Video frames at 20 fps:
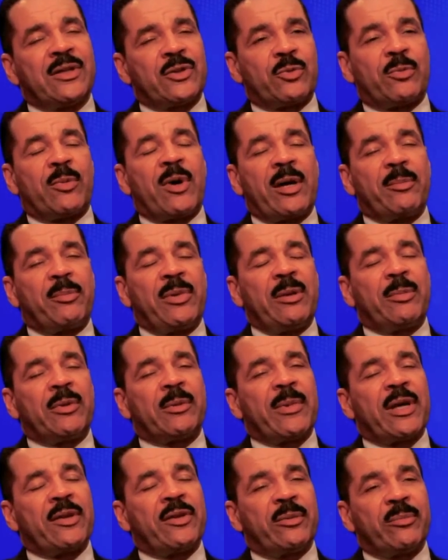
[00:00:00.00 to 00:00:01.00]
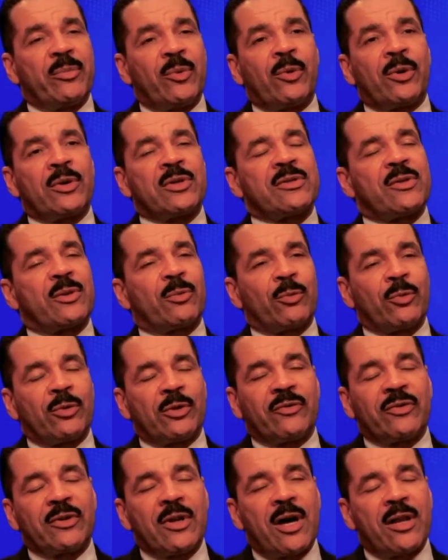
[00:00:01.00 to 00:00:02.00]
is to remind people about the importance of the
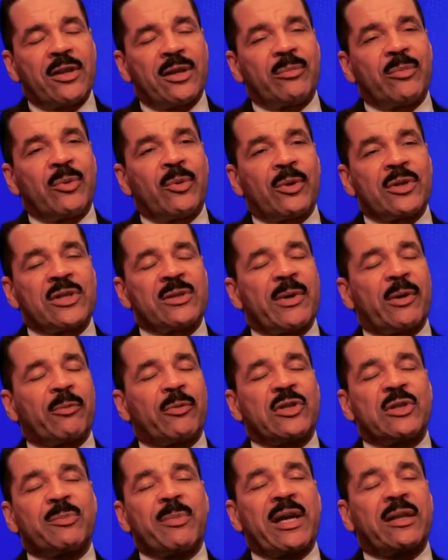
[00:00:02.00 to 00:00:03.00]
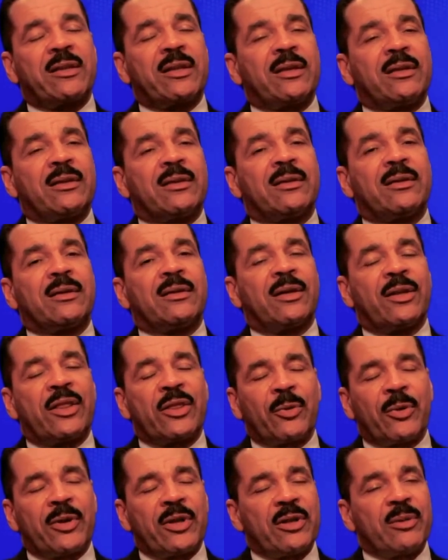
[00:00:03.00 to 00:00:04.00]
rule of law, the importance about respecting
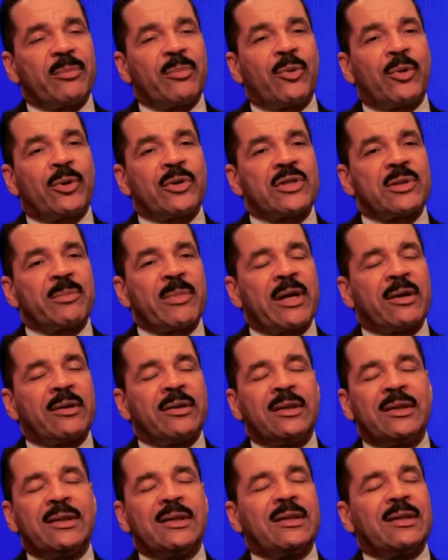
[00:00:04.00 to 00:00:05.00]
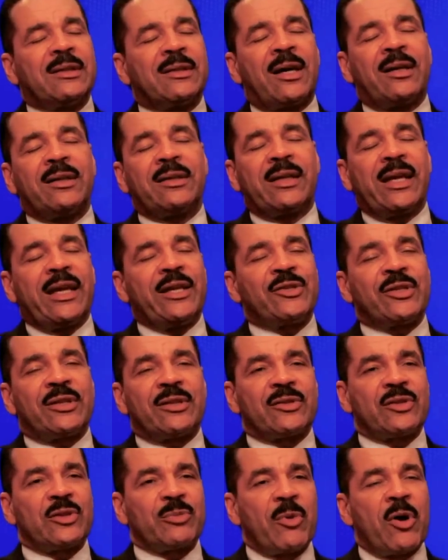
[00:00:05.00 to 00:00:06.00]
authority, the importance about not engaging
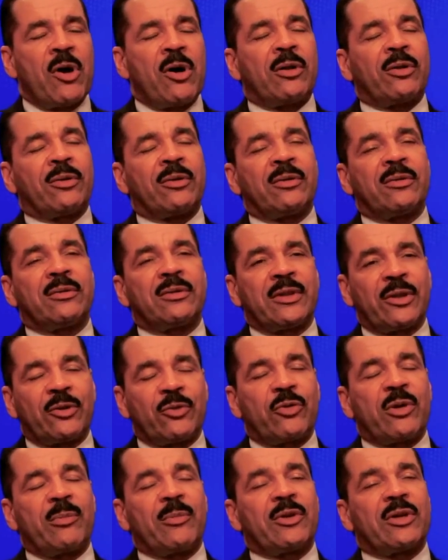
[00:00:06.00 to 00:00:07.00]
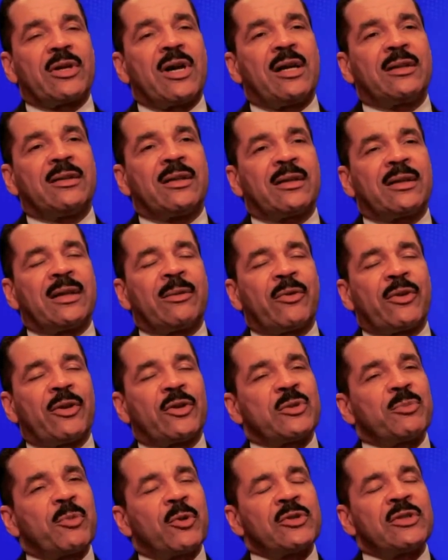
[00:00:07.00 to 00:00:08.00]
in small or little criminal conduct. And with
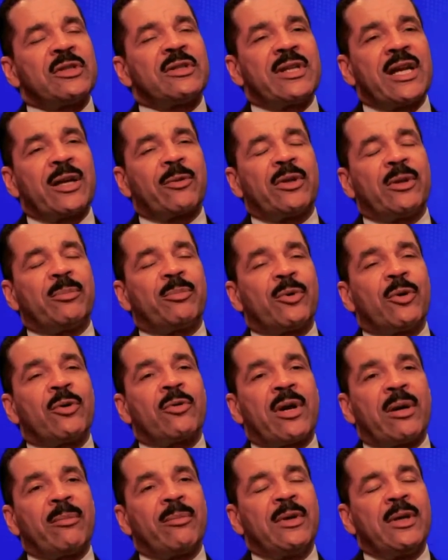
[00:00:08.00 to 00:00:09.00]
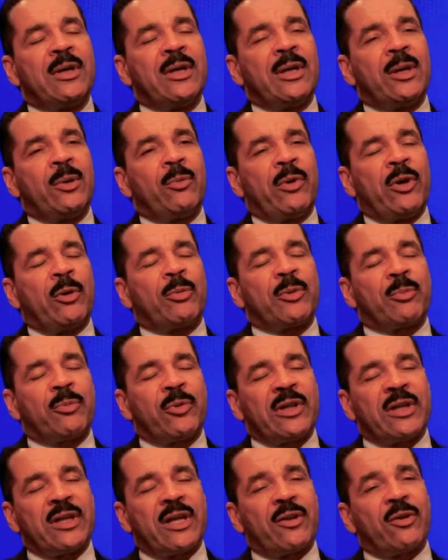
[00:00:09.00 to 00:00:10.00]
our Sports Integrity Program, we hope to
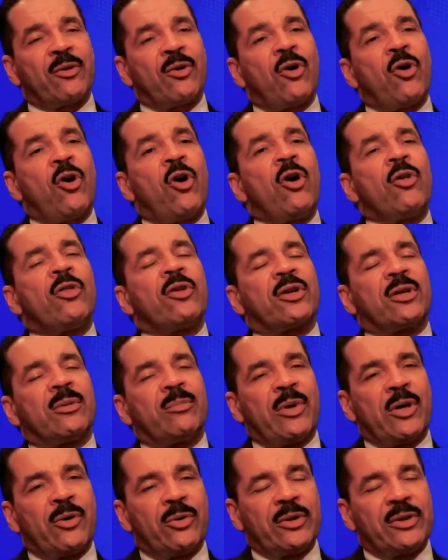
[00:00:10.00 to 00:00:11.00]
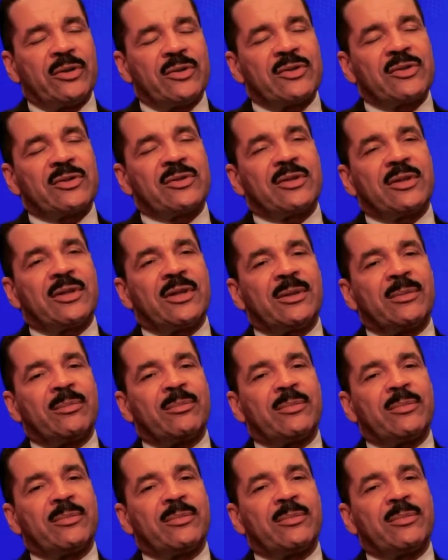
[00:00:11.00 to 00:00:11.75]
bring together all the components